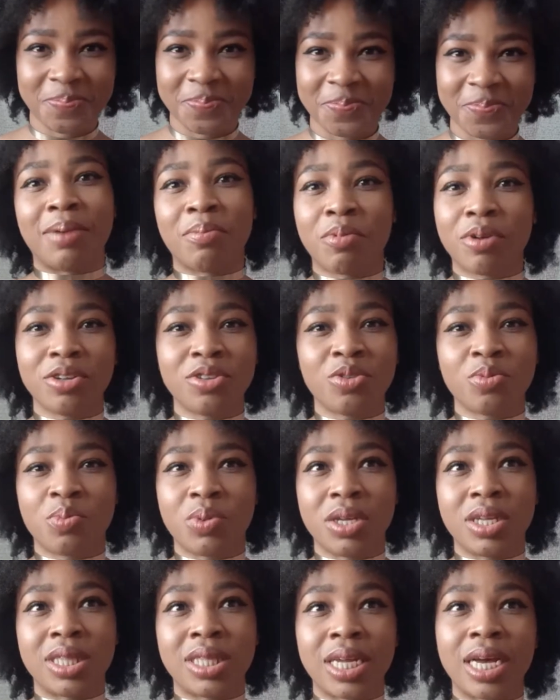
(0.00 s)
I'm going to
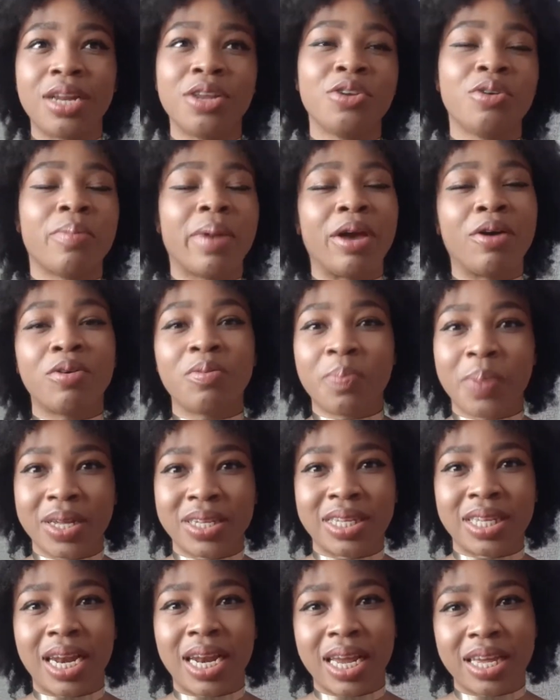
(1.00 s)
be telling you my own
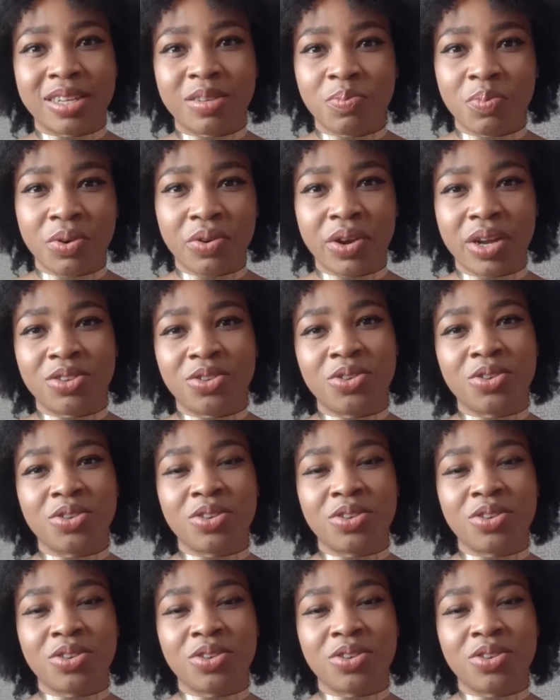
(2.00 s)
personal experience